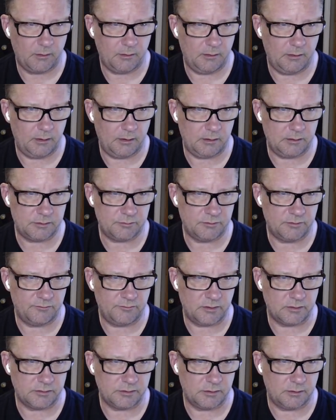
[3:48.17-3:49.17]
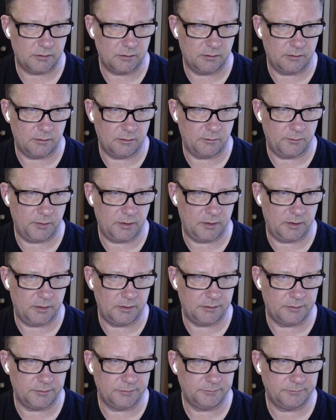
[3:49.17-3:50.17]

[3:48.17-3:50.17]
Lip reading: Now let's refresh the page.